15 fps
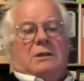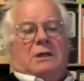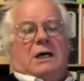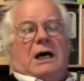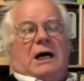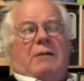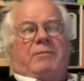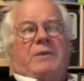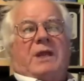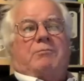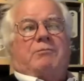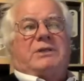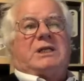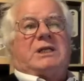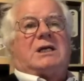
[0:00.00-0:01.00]
Um, and
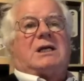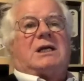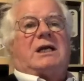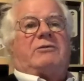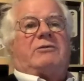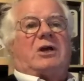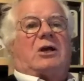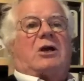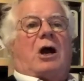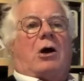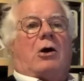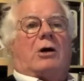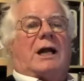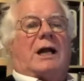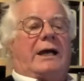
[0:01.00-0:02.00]
particularly if they're
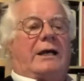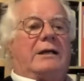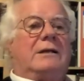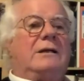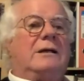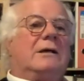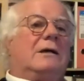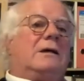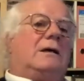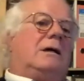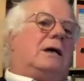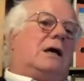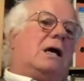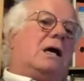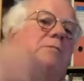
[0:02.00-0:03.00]
correlated,
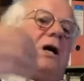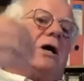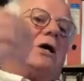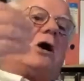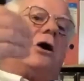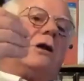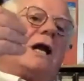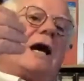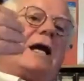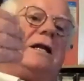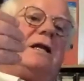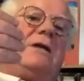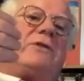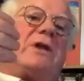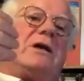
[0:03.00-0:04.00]
and by
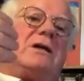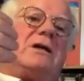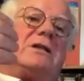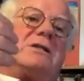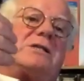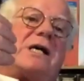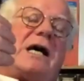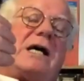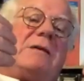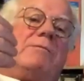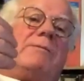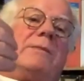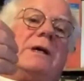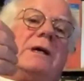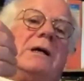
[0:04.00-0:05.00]
correlated, if they got the
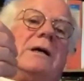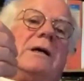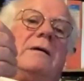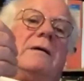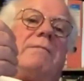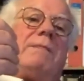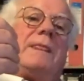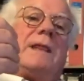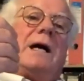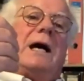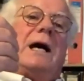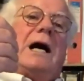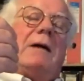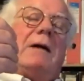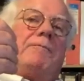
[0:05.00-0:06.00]
same
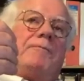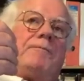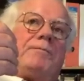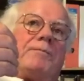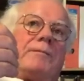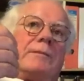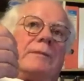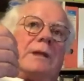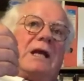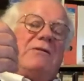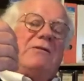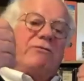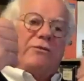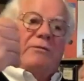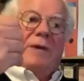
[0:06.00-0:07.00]
um,
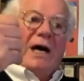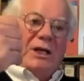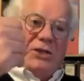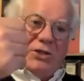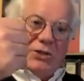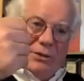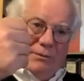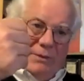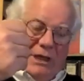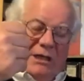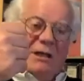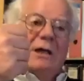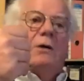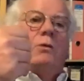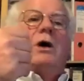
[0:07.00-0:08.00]
information,
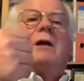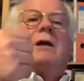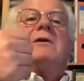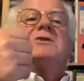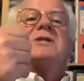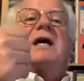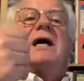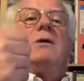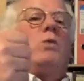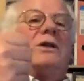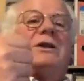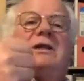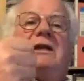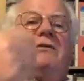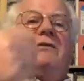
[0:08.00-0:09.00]
it, well, I'm not saying
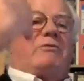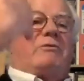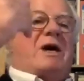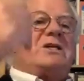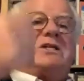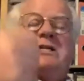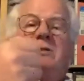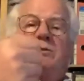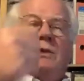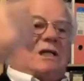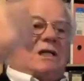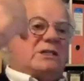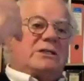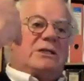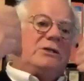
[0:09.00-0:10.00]
what the information is we're
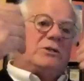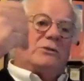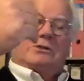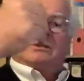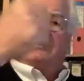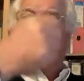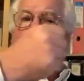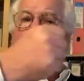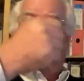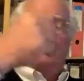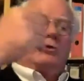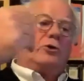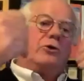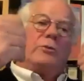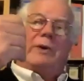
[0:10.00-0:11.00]
listening to is important
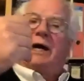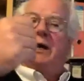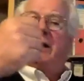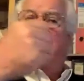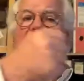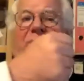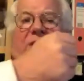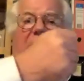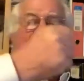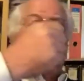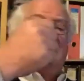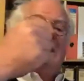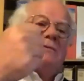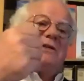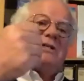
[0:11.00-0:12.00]
or good or bad or anything.
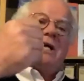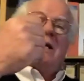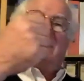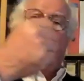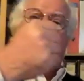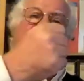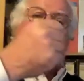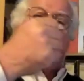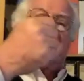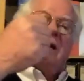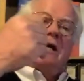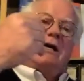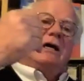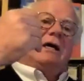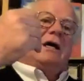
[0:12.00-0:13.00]
I'm just saying if there's
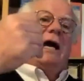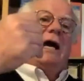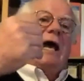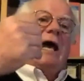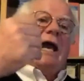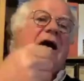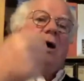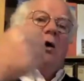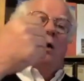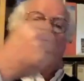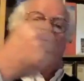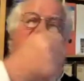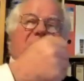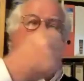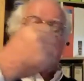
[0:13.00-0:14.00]
a echo
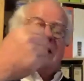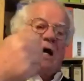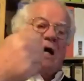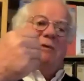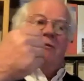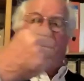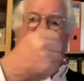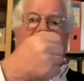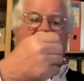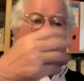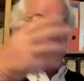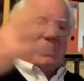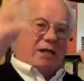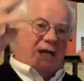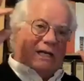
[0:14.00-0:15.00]
of that same
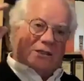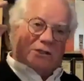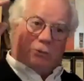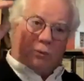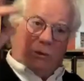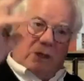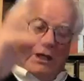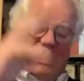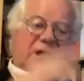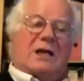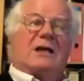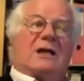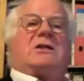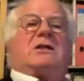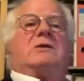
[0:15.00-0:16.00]
information, it has a really
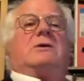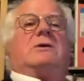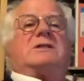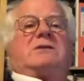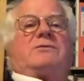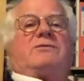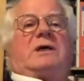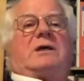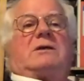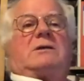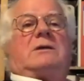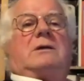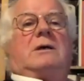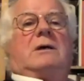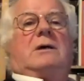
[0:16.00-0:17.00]
deleterious effect
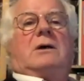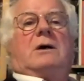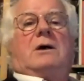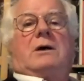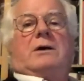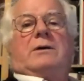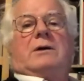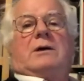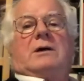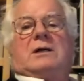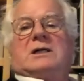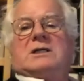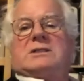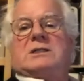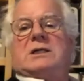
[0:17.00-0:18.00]
on, on
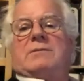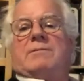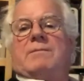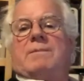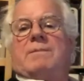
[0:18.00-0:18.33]
listening.